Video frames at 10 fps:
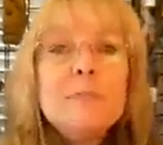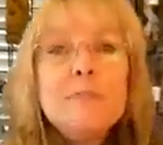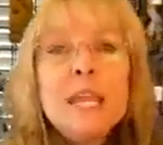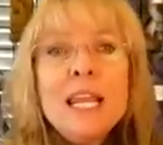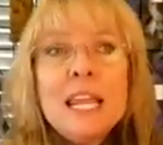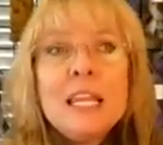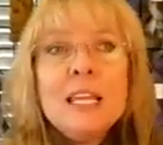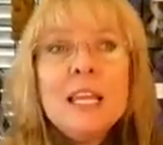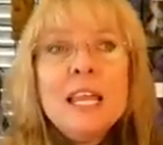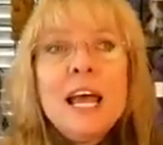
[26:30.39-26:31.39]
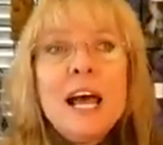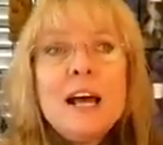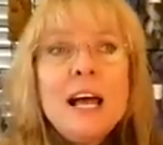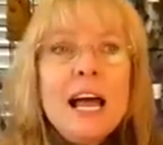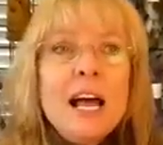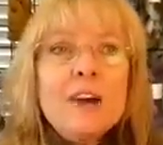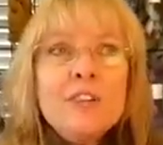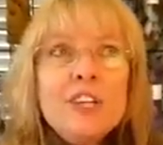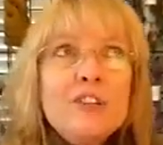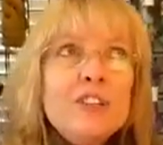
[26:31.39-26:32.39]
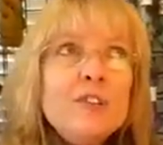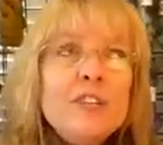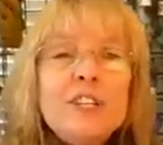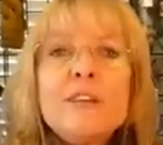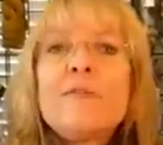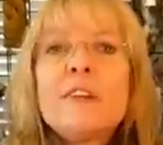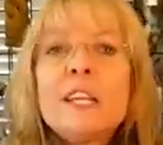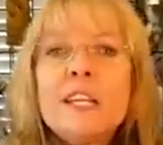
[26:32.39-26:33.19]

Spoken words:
Meaning, how do you do the different